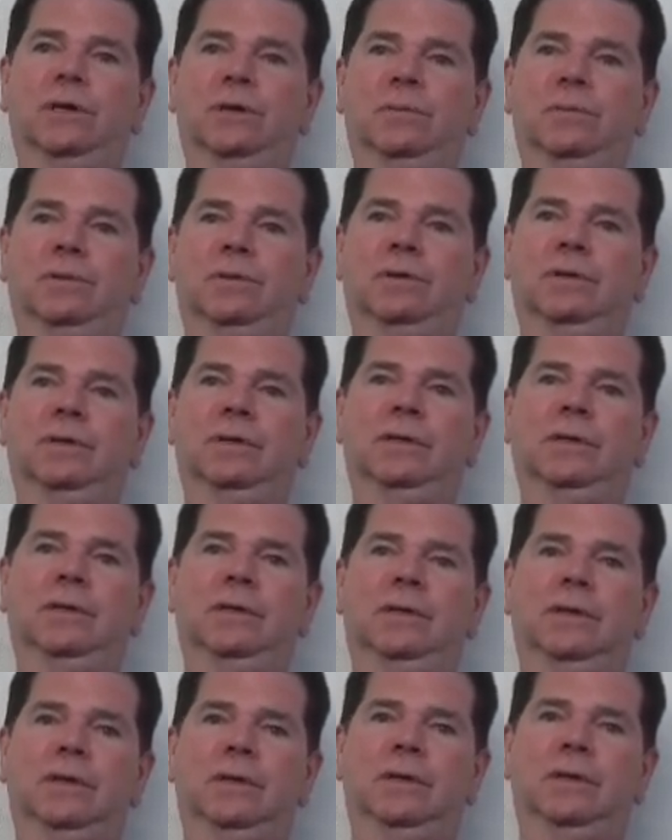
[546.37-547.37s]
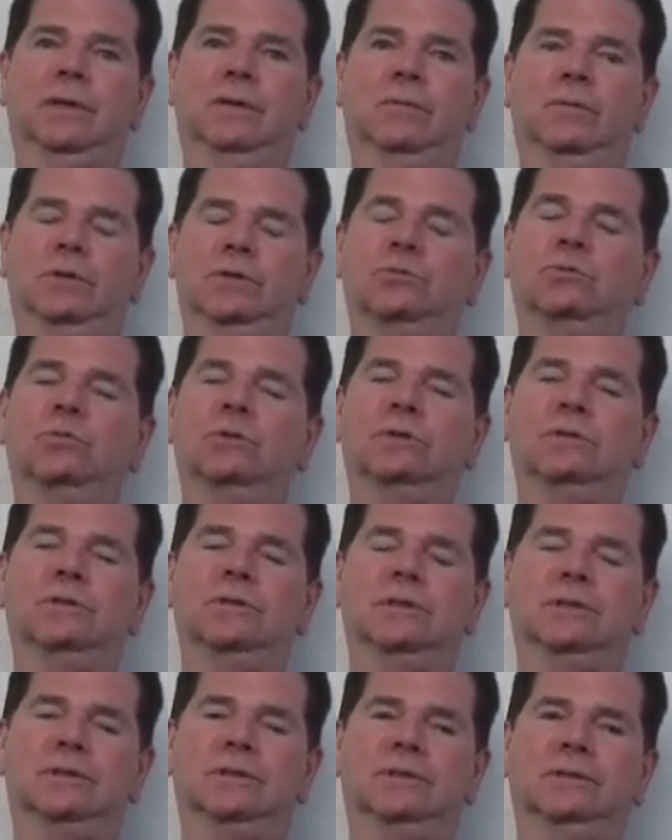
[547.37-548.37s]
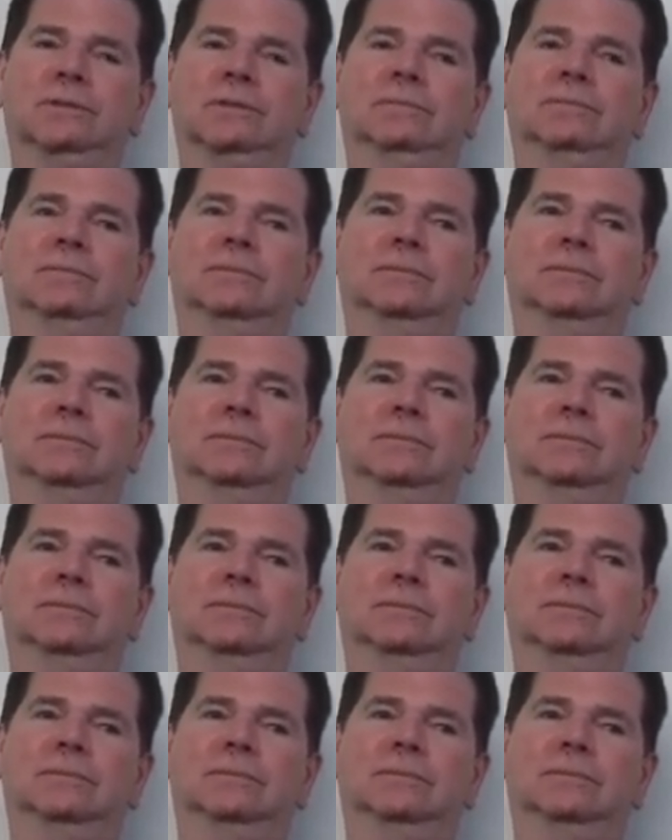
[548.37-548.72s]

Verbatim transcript: up, which was a